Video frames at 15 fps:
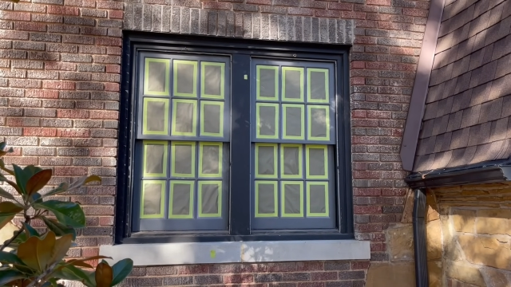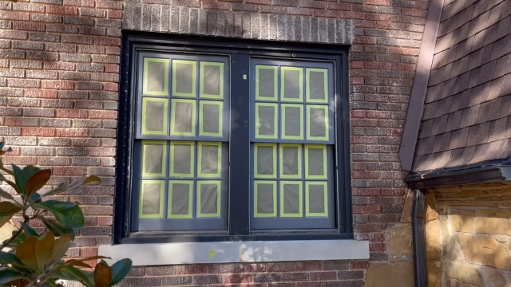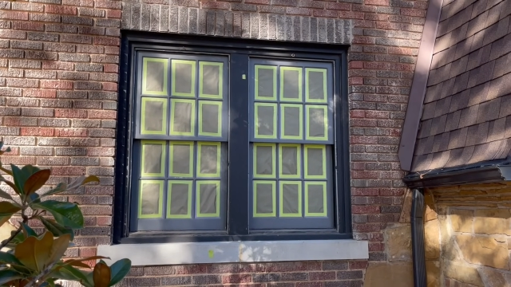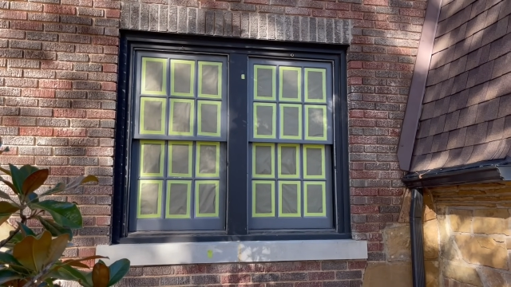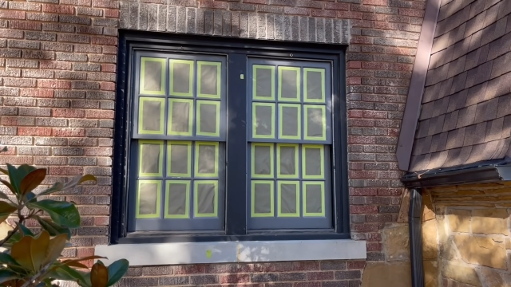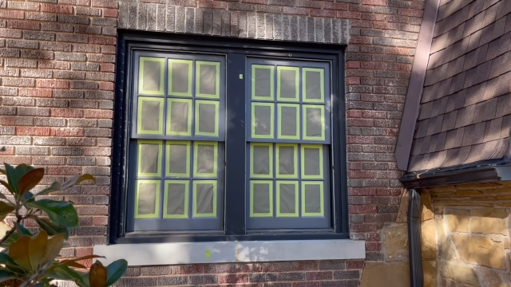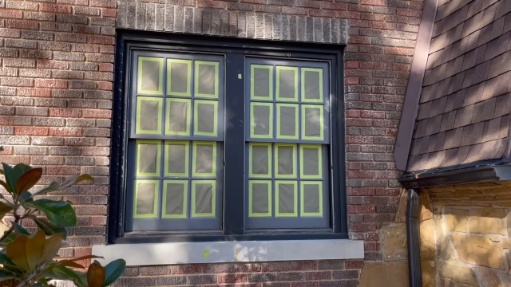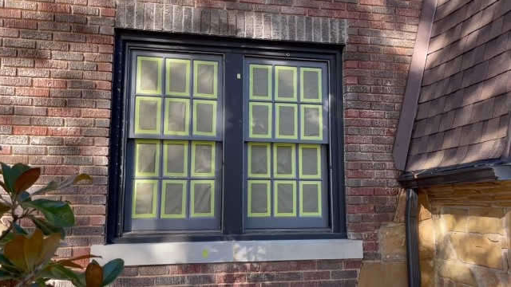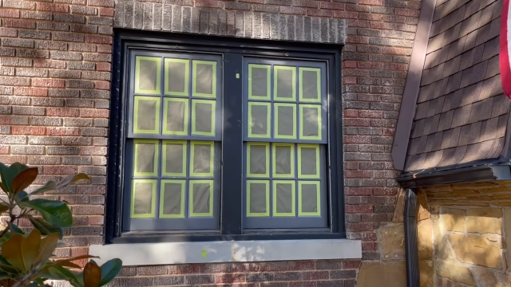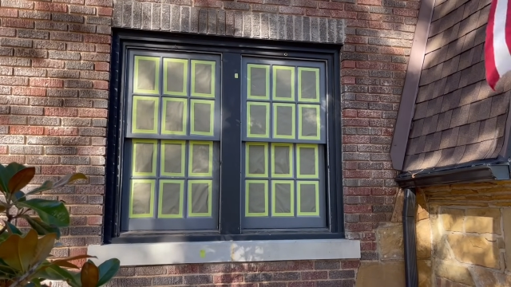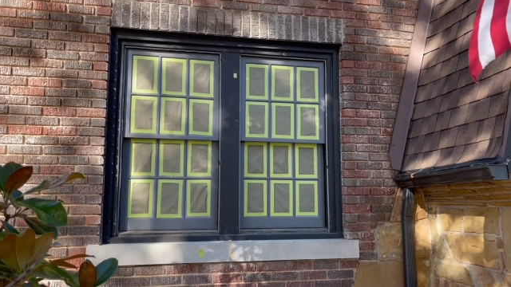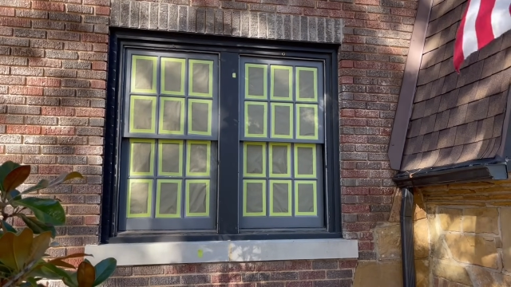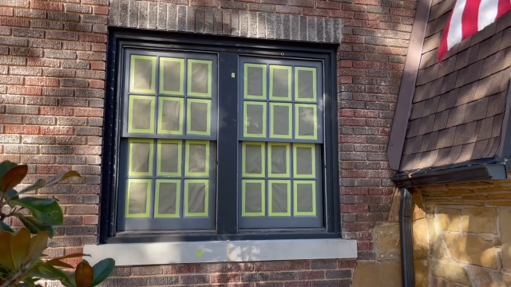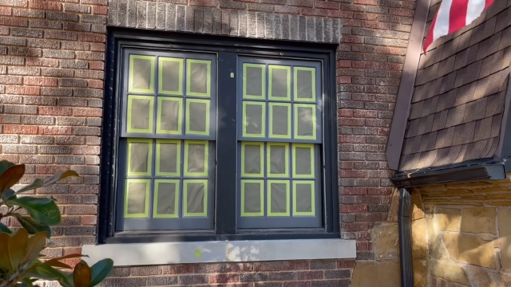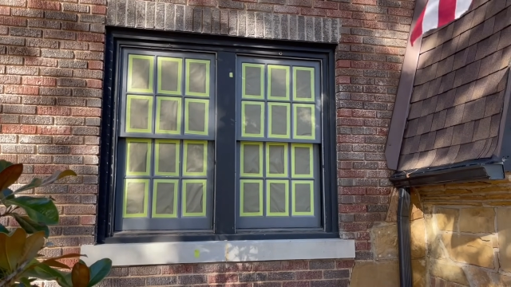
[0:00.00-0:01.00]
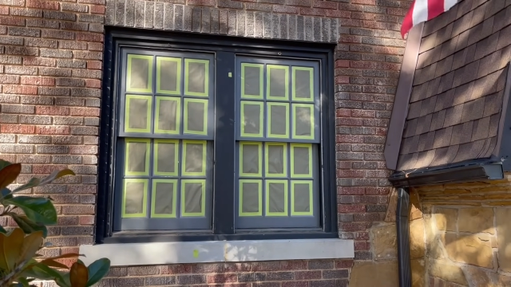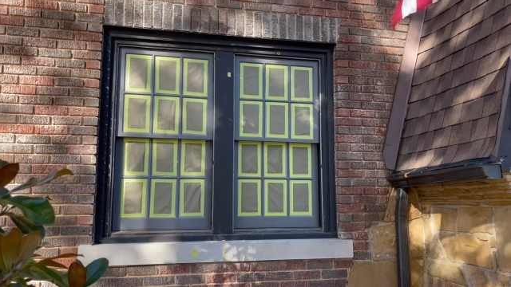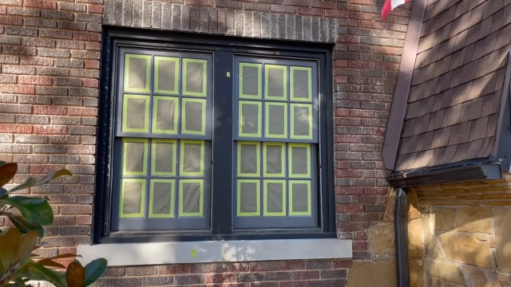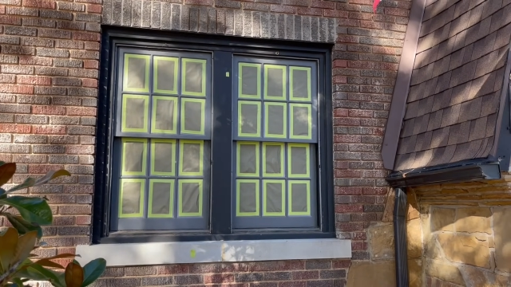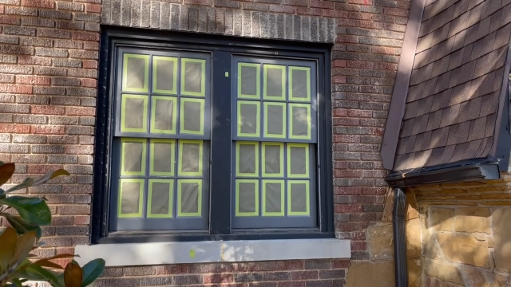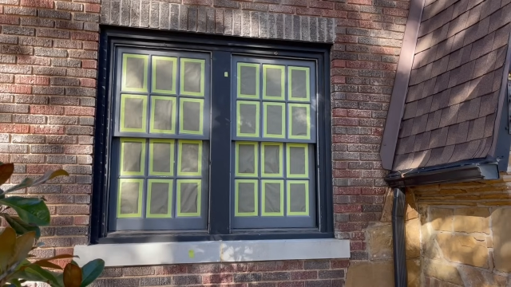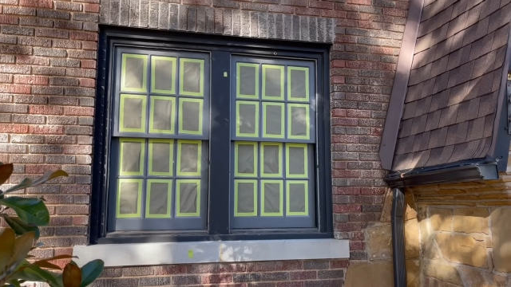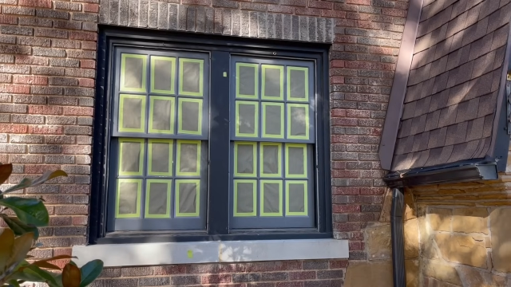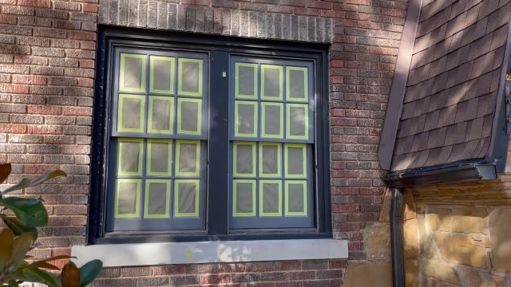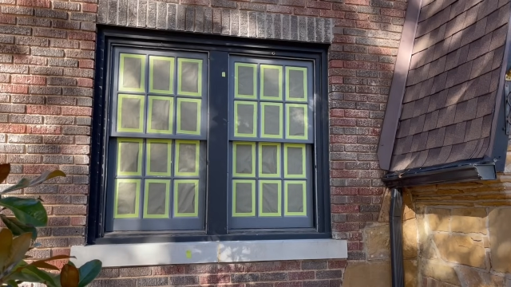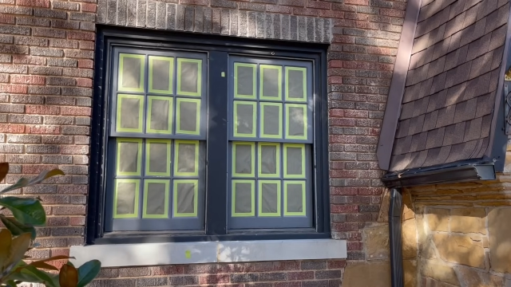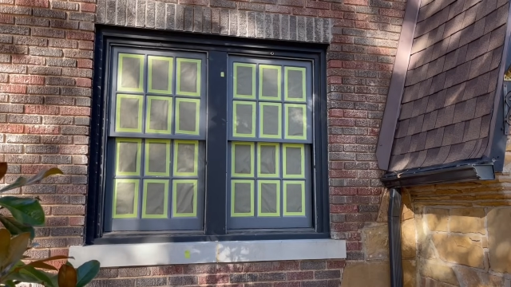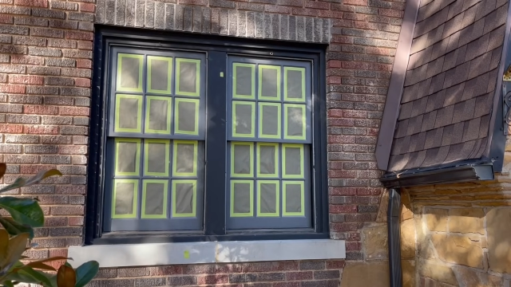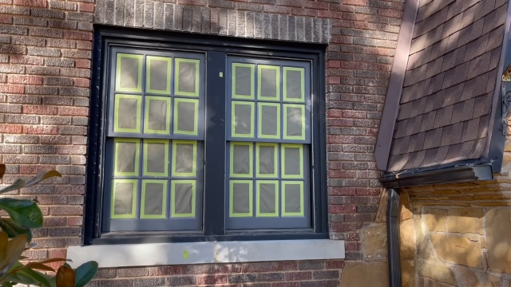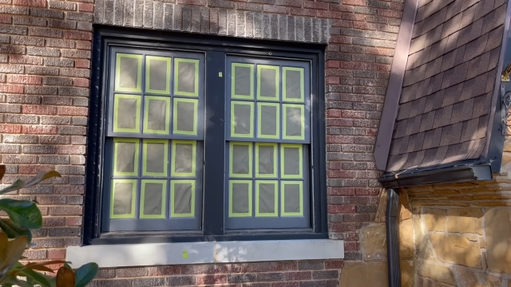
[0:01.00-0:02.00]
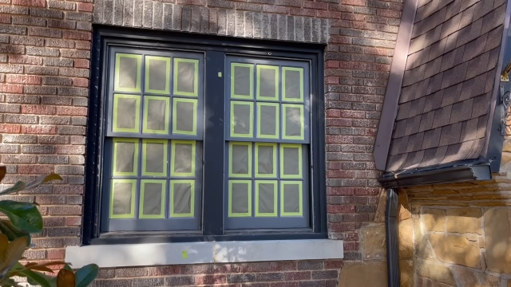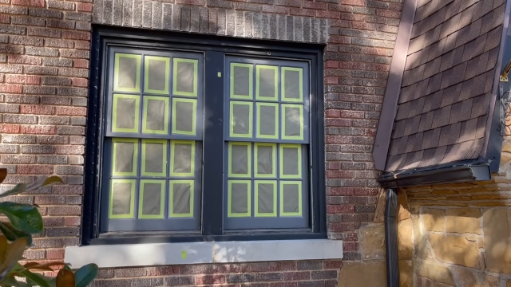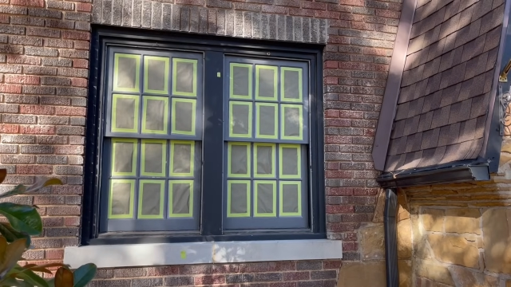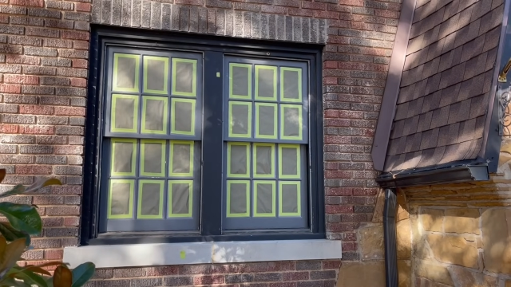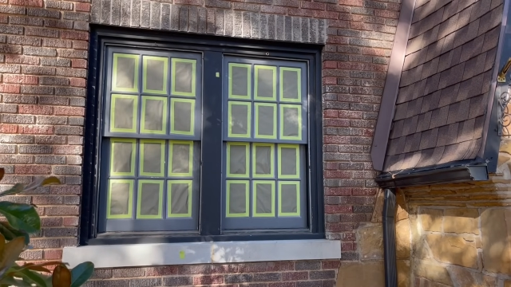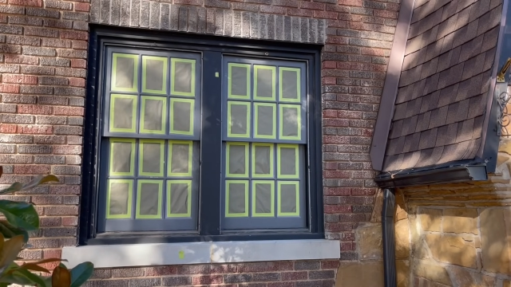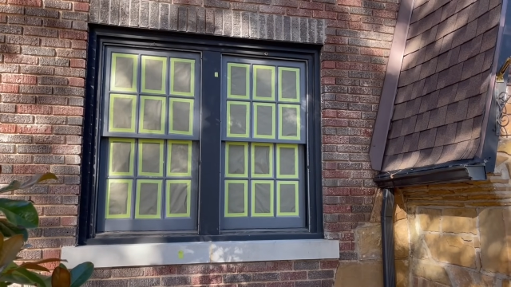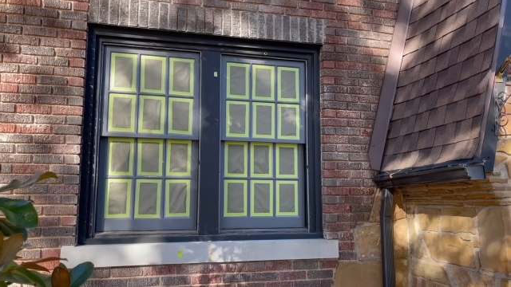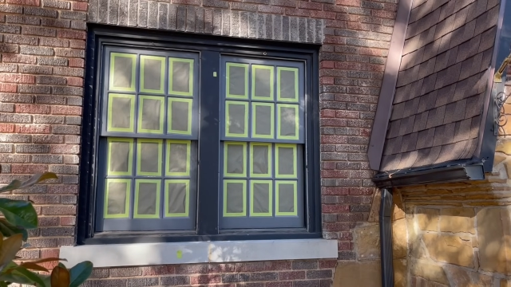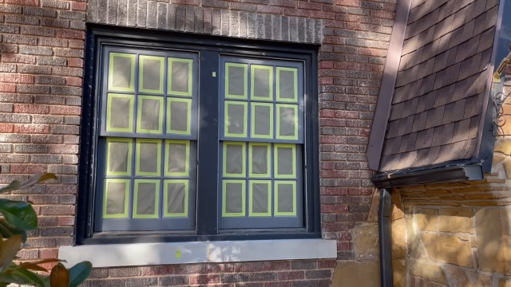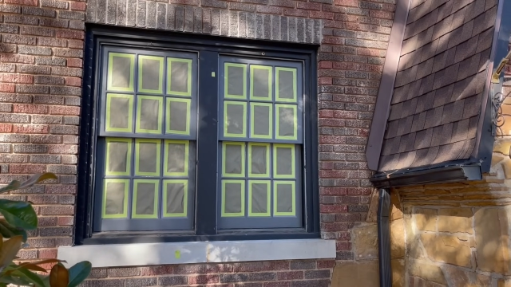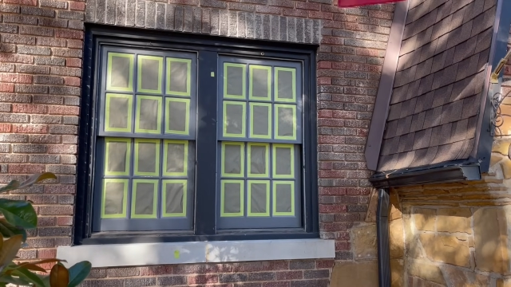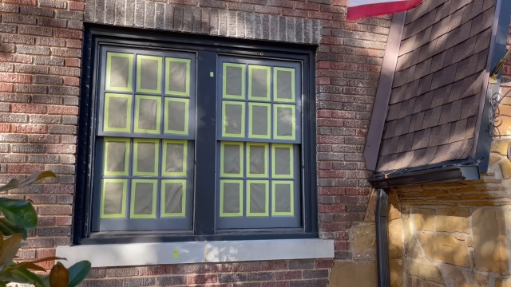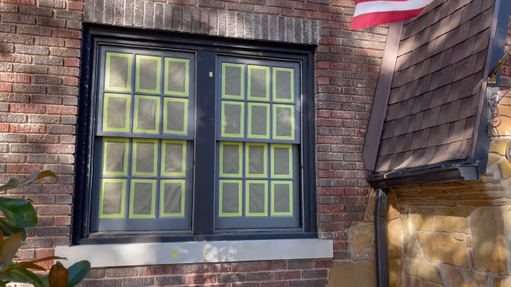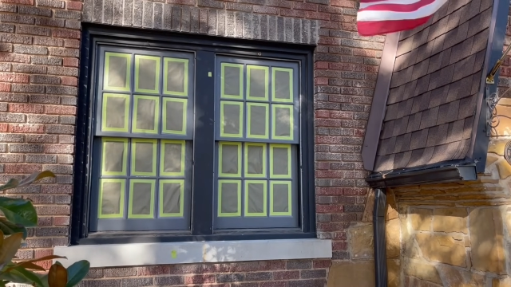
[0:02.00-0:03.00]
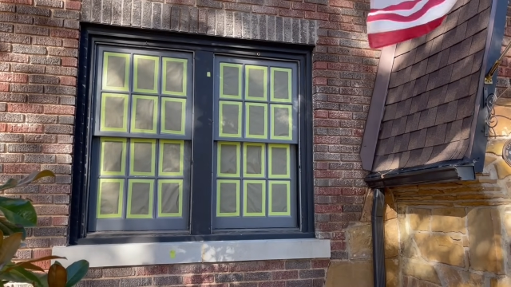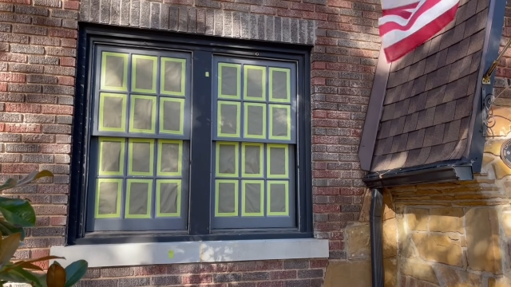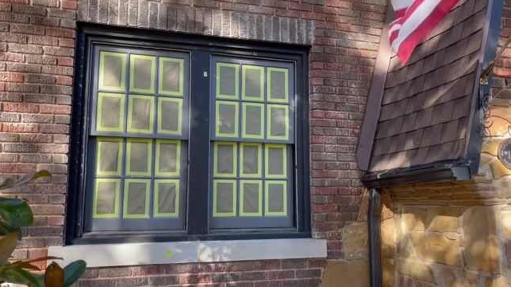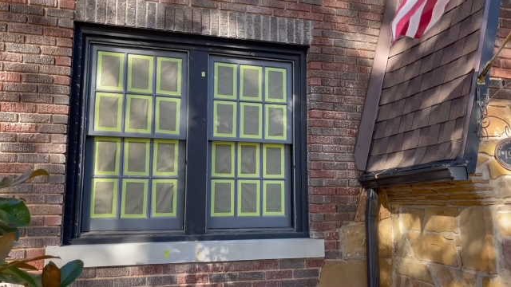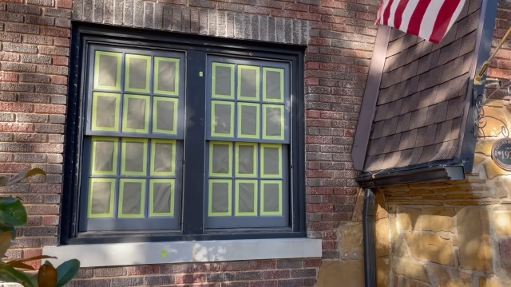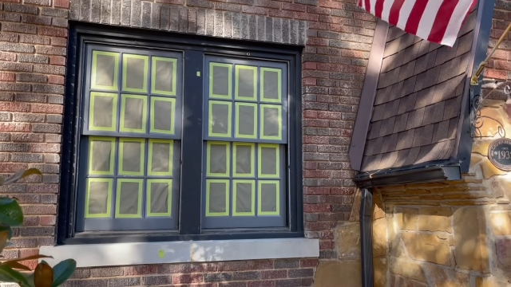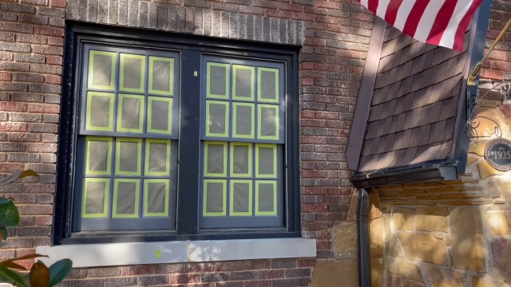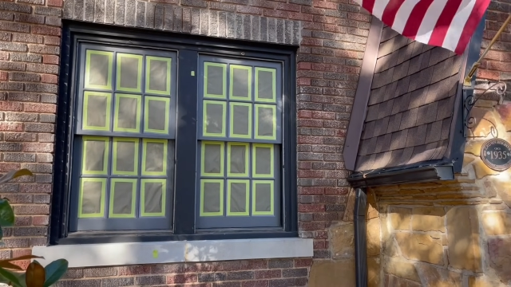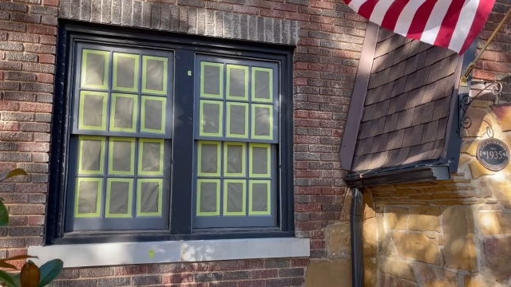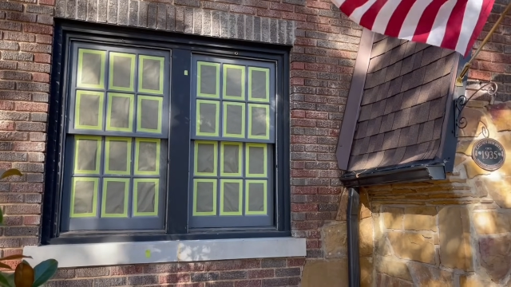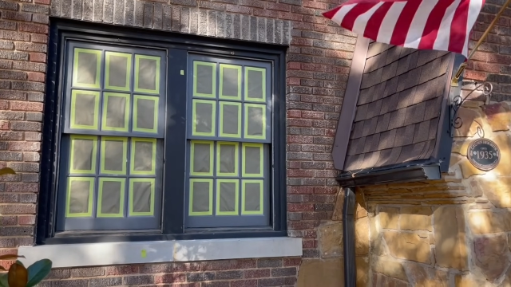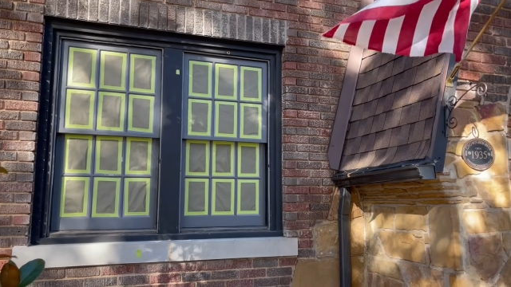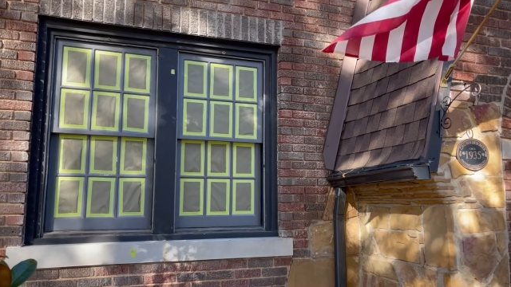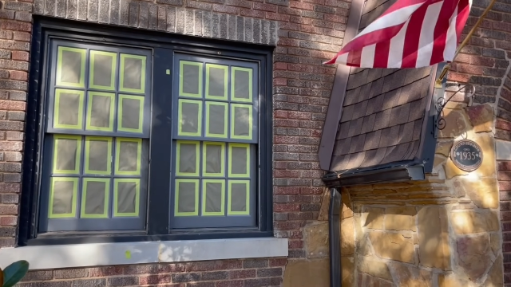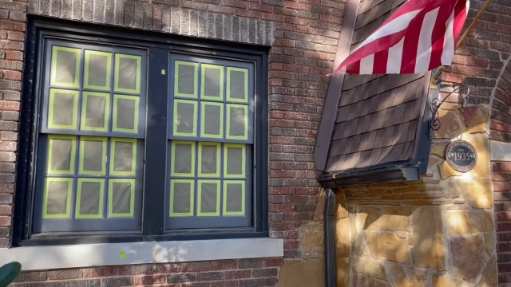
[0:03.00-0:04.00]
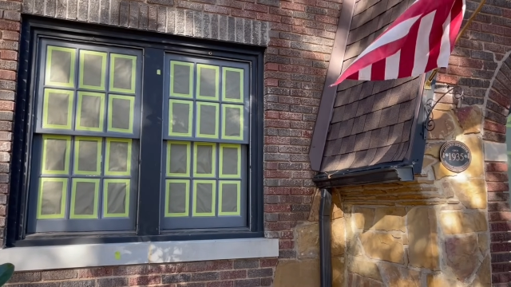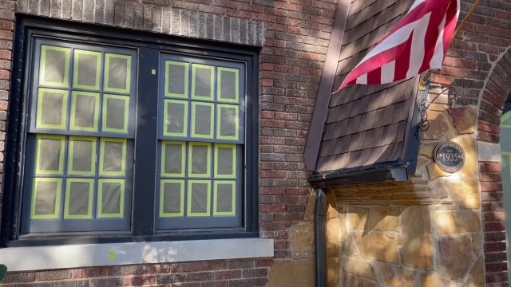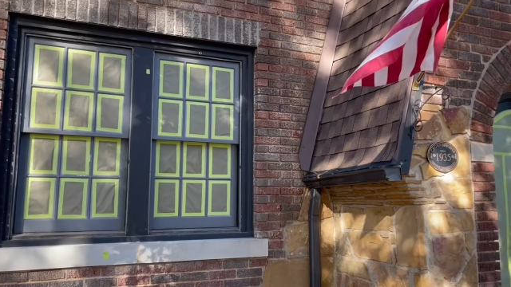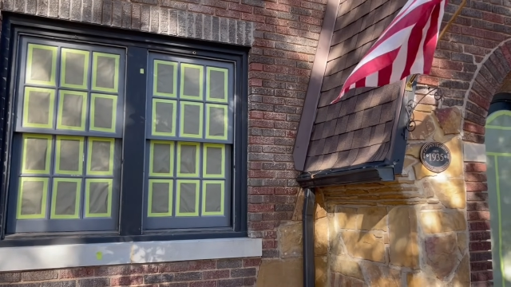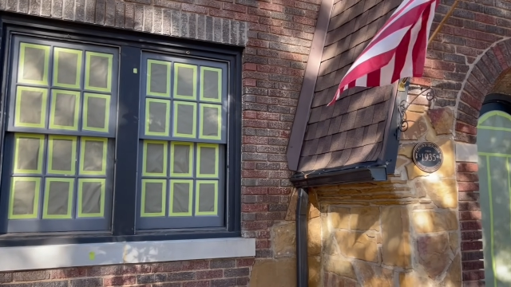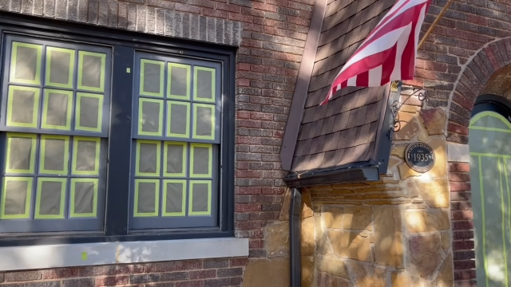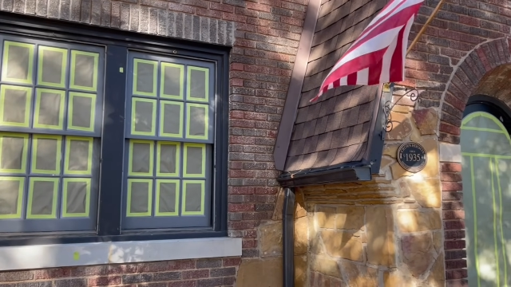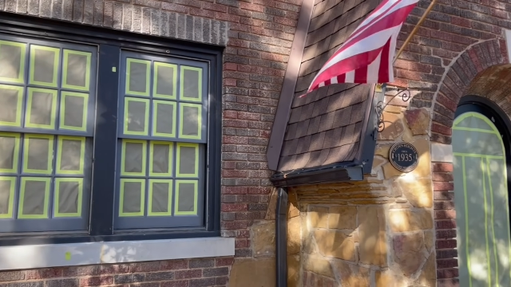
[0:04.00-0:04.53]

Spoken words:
Nobody's mouth can be seen.